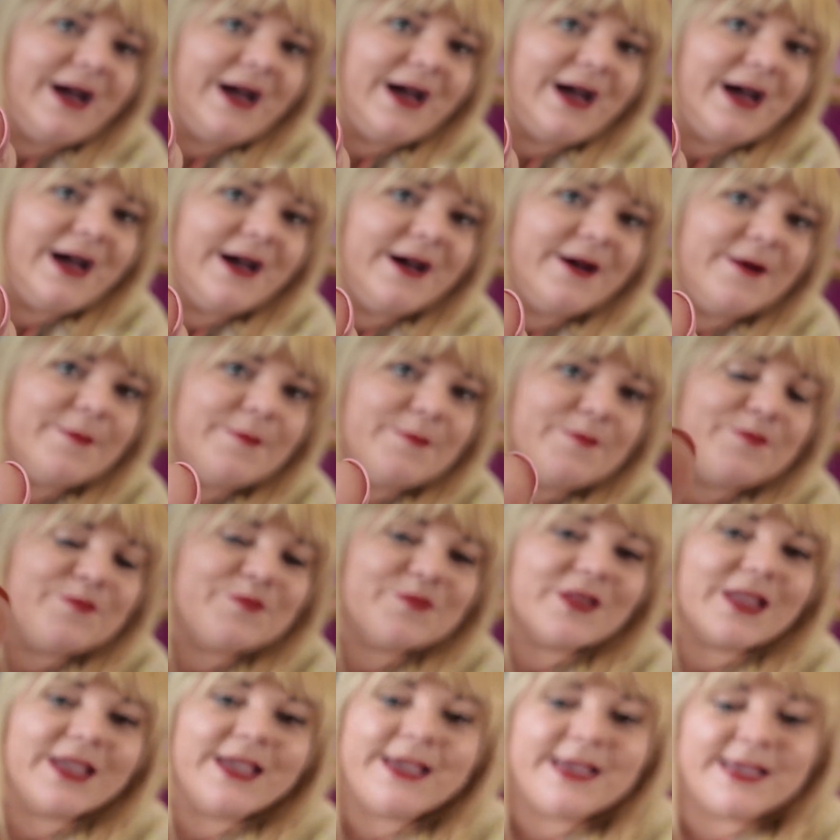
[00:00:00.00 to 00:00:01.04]

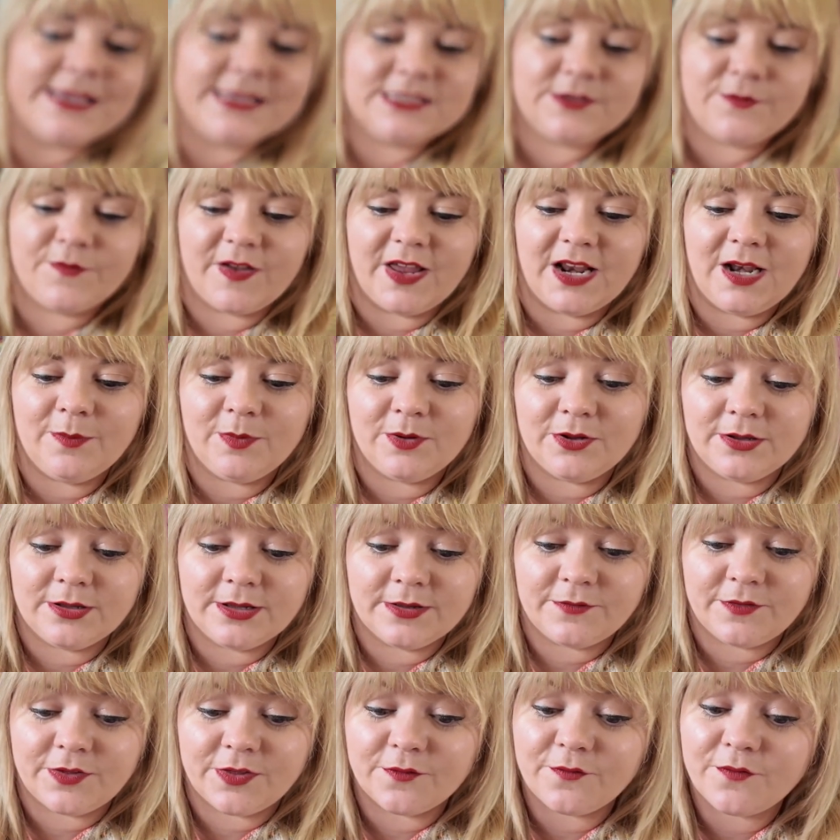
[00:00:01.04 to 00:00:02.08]
It is available
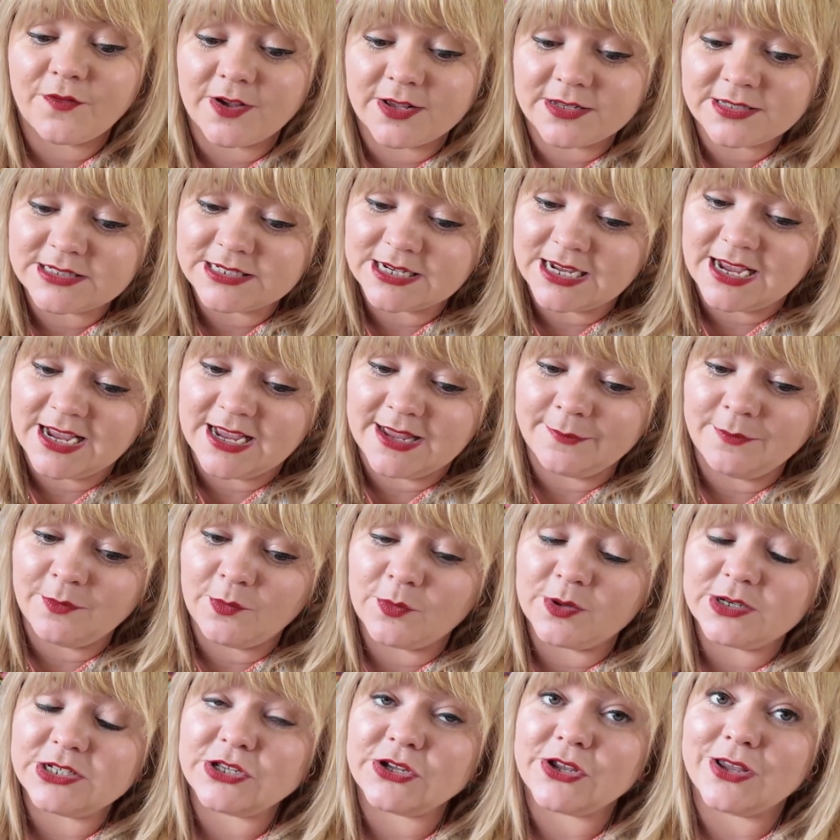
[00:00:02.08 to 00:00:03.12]
for the first time.
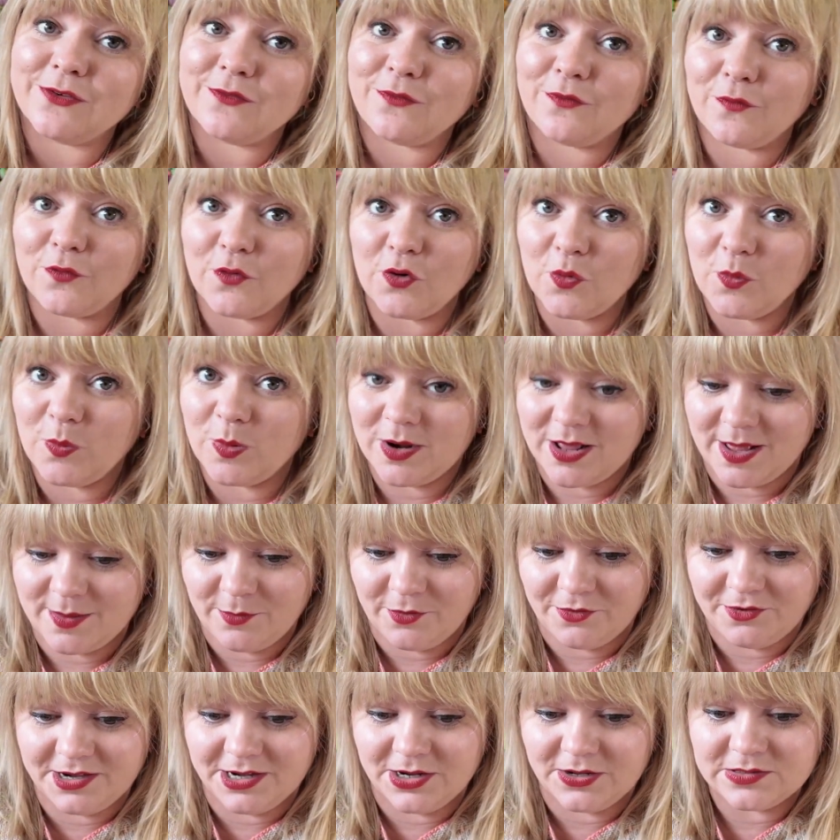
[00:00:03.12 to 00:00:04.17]
We're doing it in 4-ply
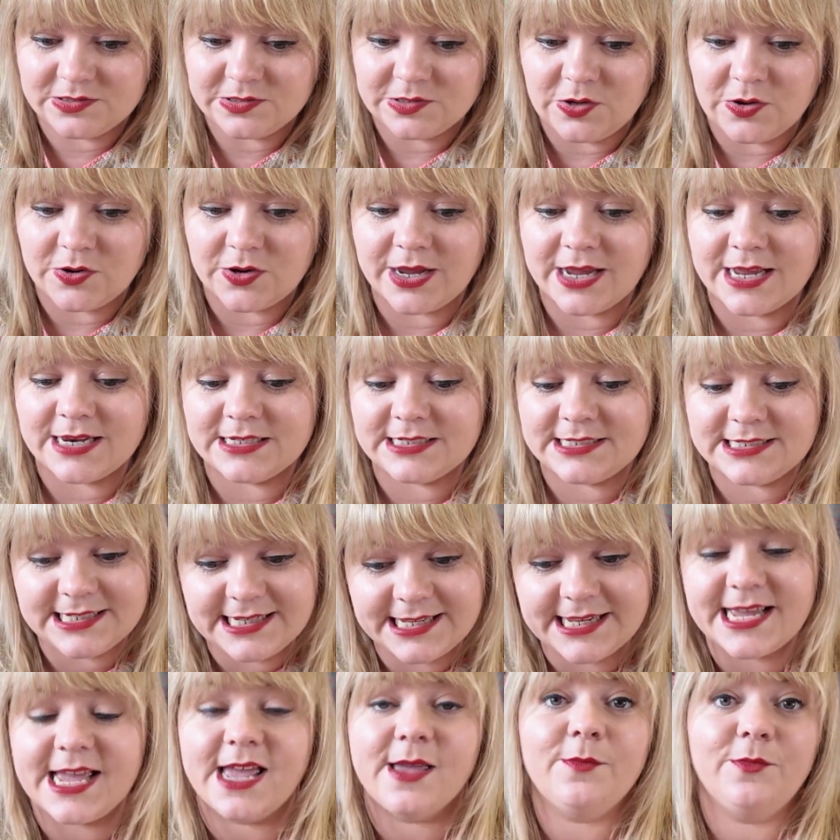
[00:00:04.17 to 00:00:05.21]
merino sock and
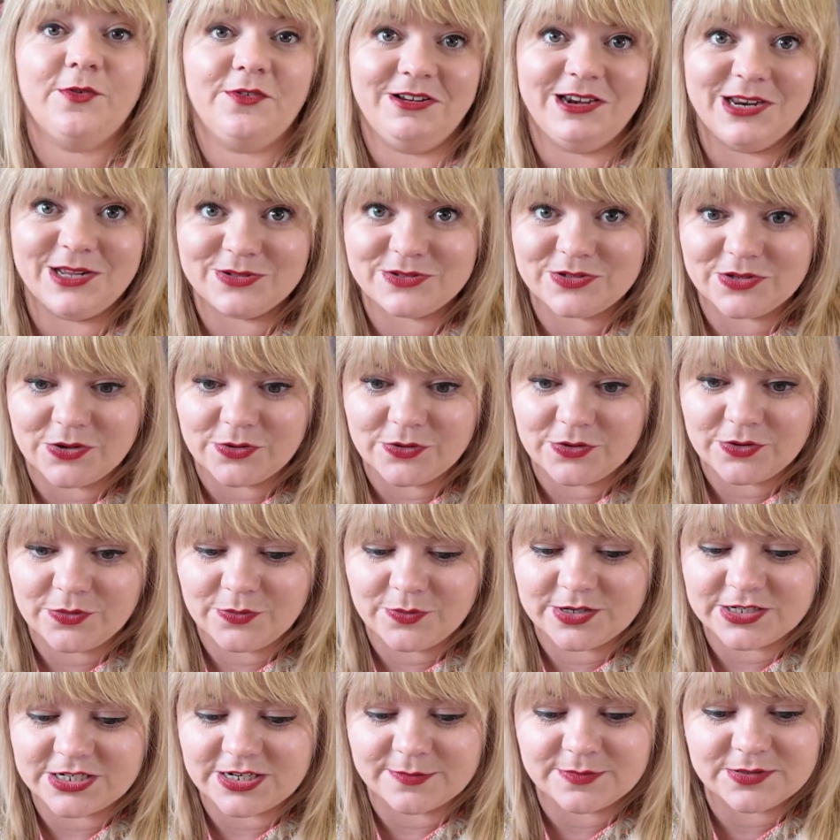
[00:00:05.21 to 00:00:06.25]
DK merino sock,
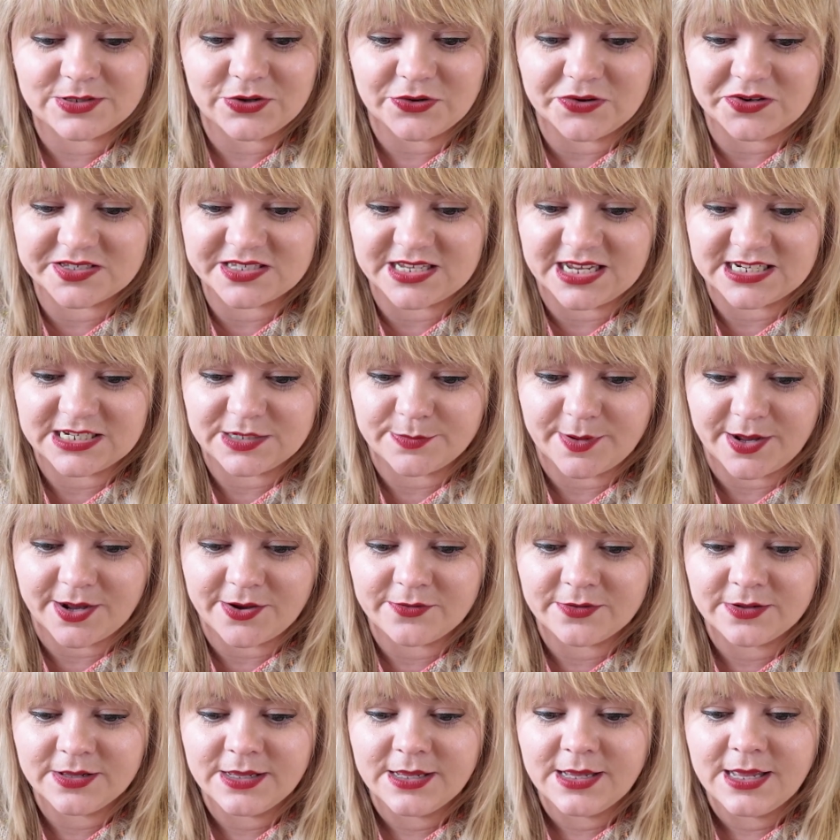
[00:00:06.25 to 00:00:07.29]
which I'm so excited
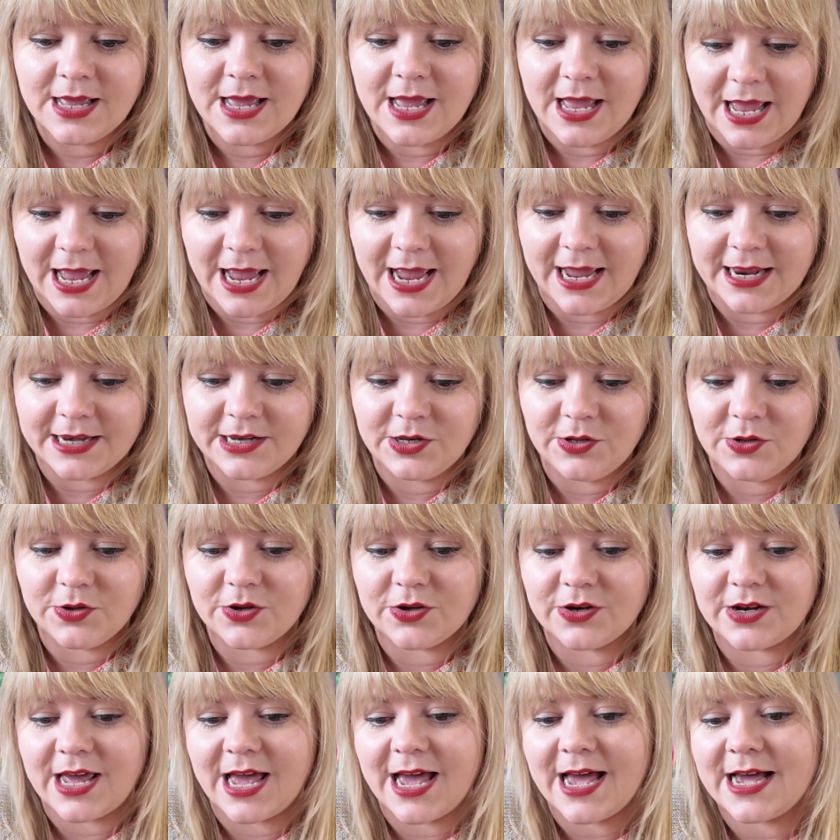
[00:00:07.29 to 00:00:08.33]
about. And you
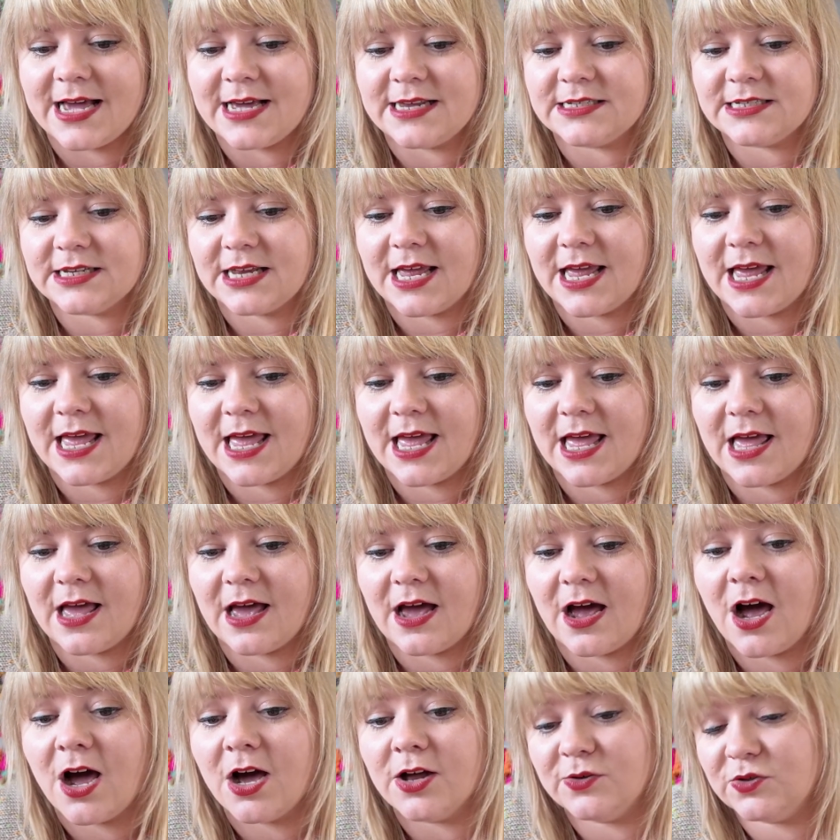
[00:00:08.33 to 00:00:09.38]
can add
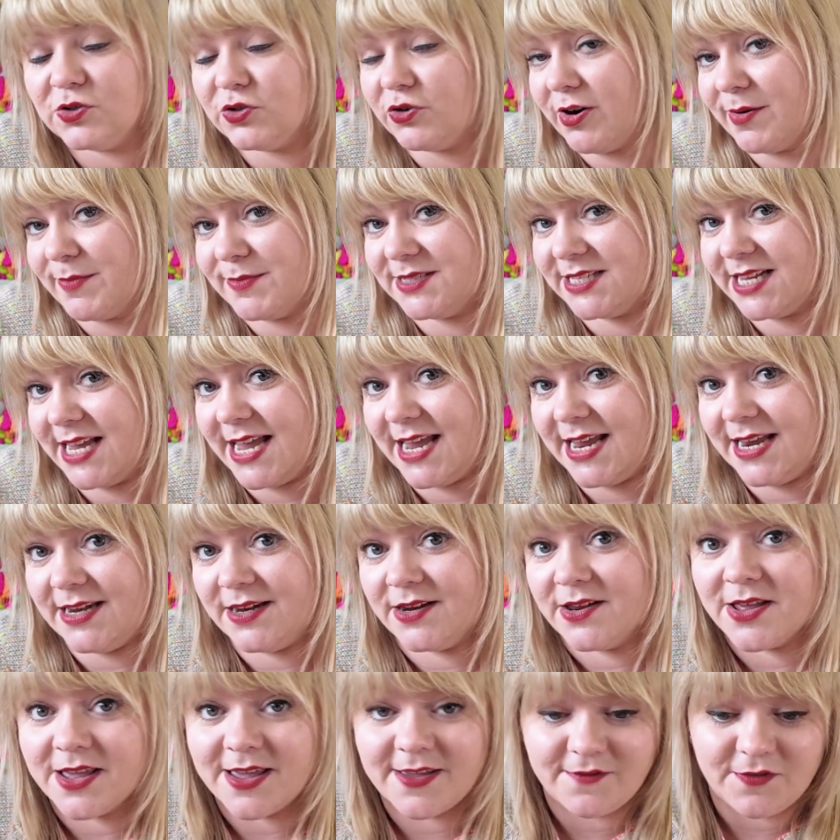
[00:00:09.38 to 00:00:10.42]
100 gram skein
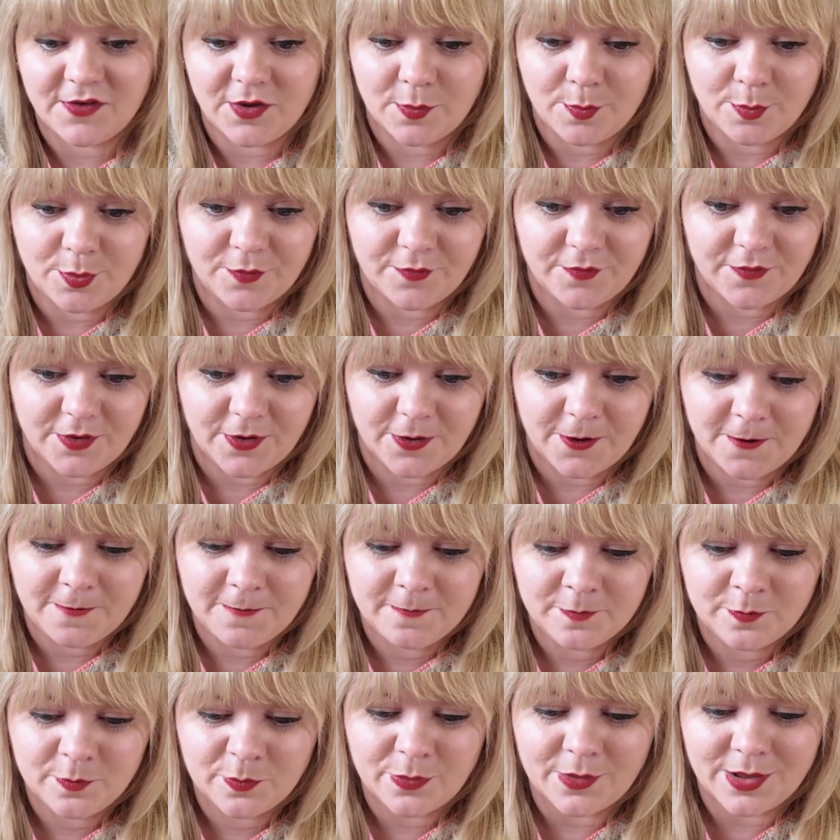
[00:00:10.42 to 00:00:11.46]
if you prefer.
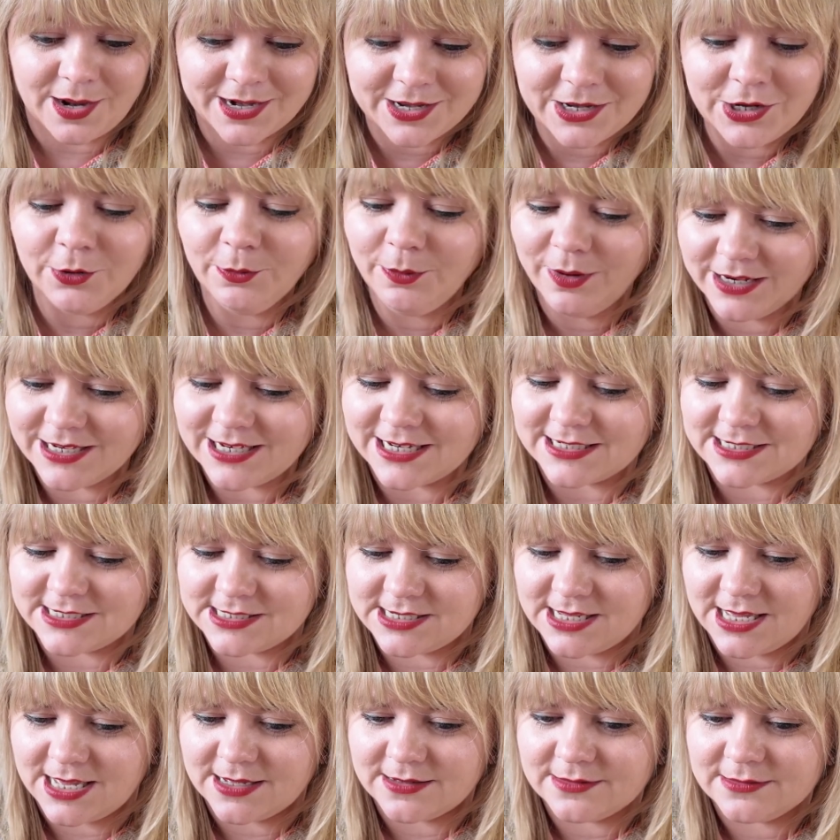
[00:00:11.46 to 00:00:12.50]
I knew I'd added
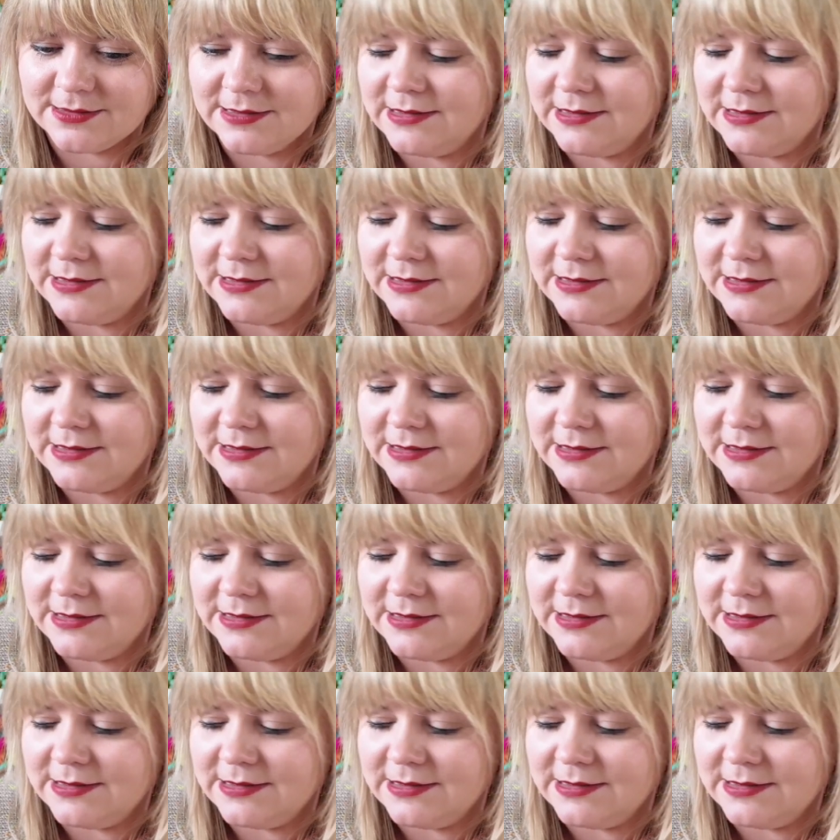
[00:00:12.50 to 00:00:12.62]
that.